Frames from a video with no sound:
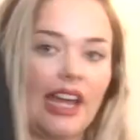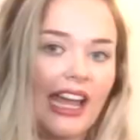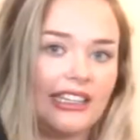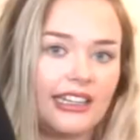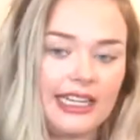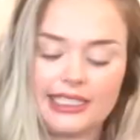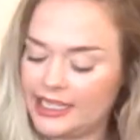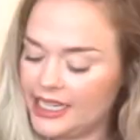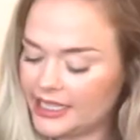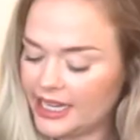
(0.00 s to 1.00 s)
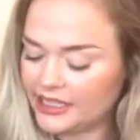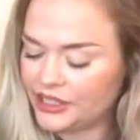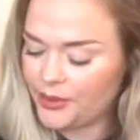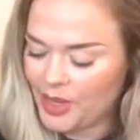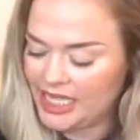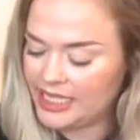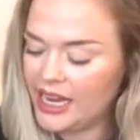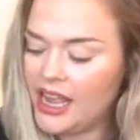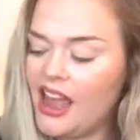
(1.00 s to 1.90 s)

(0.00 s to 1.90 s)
it has a nice detail to it.